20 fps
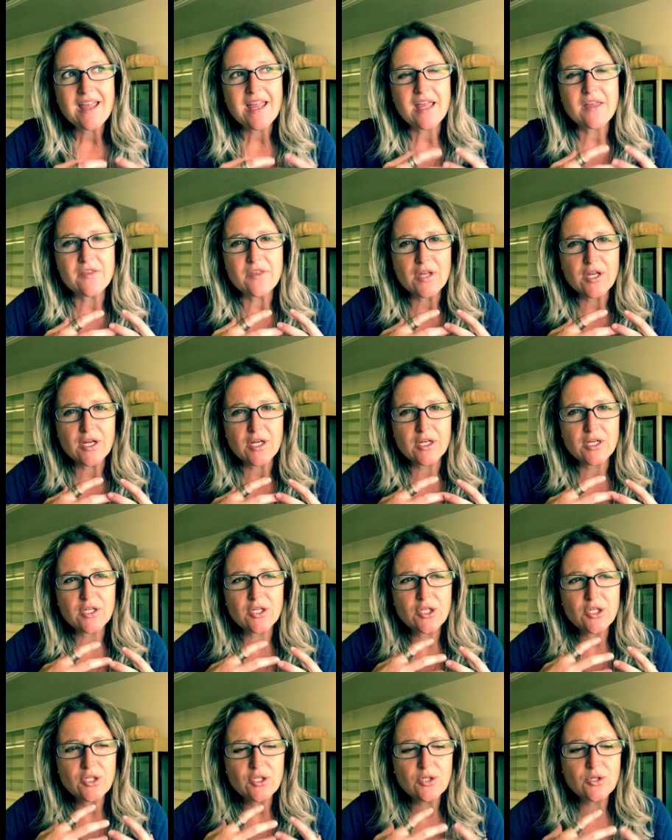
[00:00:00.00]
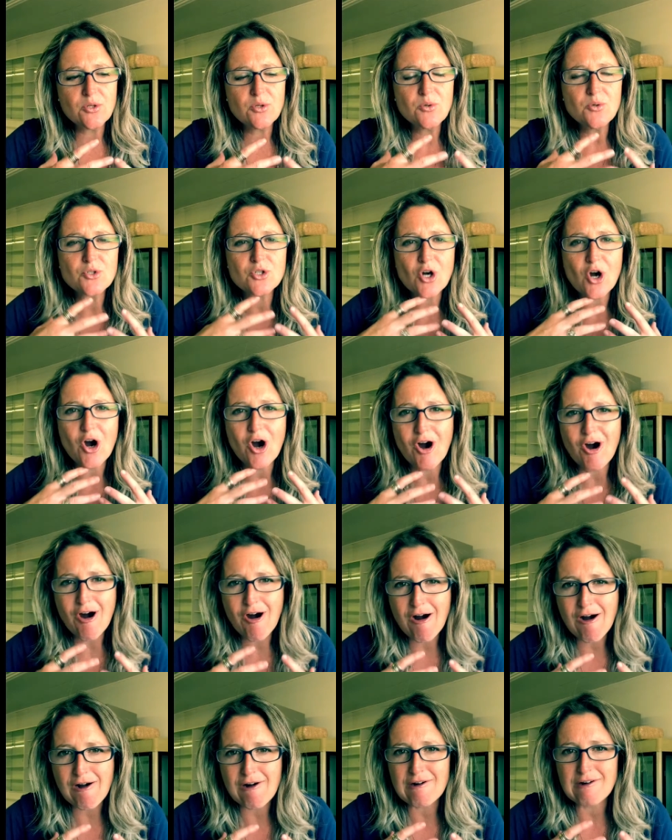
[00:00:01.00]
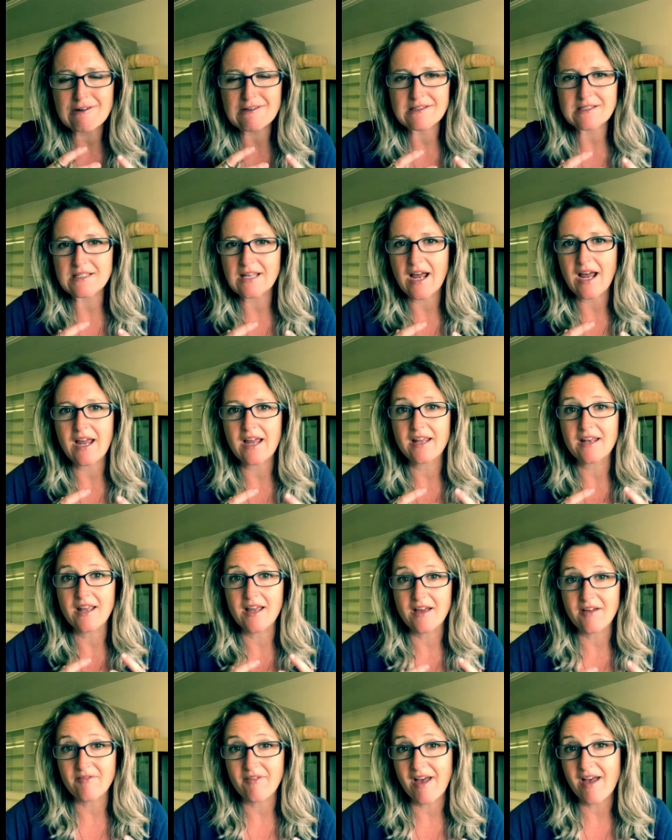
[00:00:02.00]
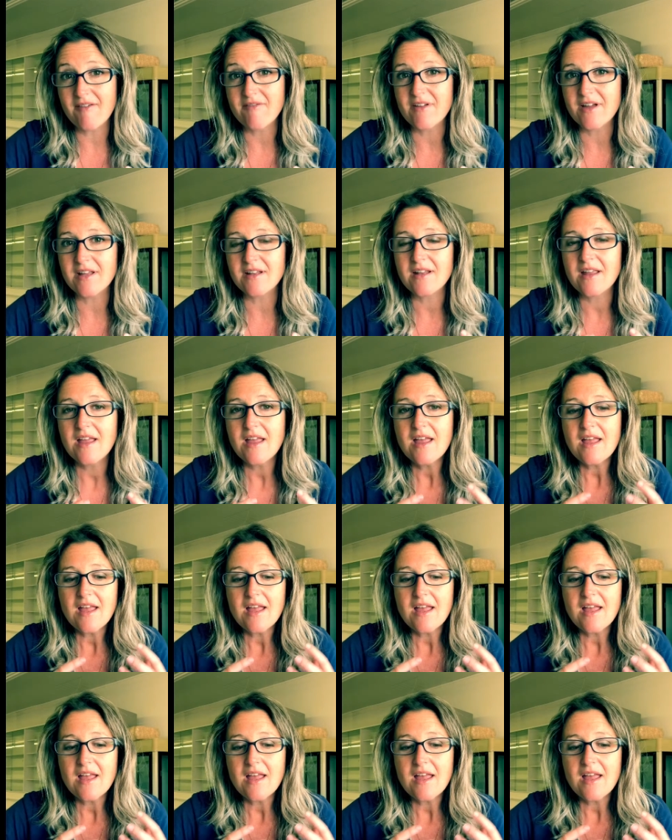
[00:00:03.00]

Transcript: and the huge heart side of Evan.